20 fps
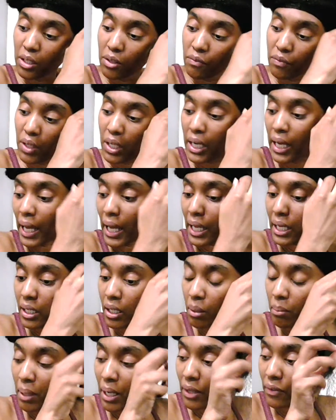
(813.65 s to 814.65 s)
forgot
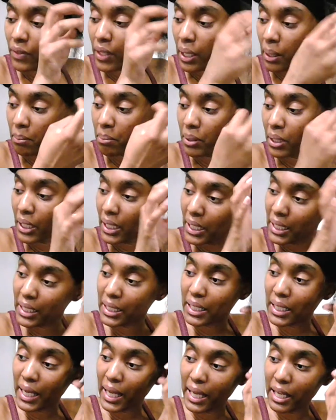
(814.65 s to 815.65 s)
about that plan
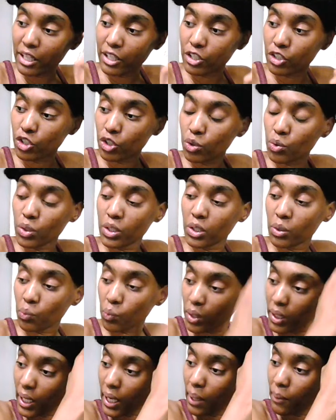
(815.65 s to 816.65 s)
and how to do it and
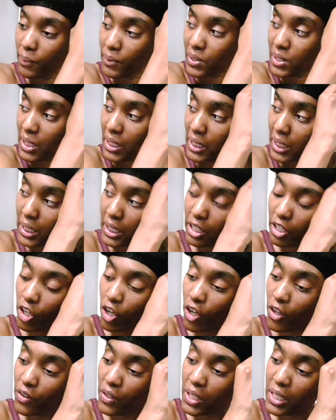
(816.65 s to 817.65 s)
what I was thinking and
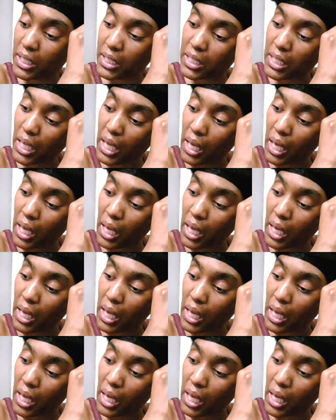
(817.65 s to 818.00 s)
all this.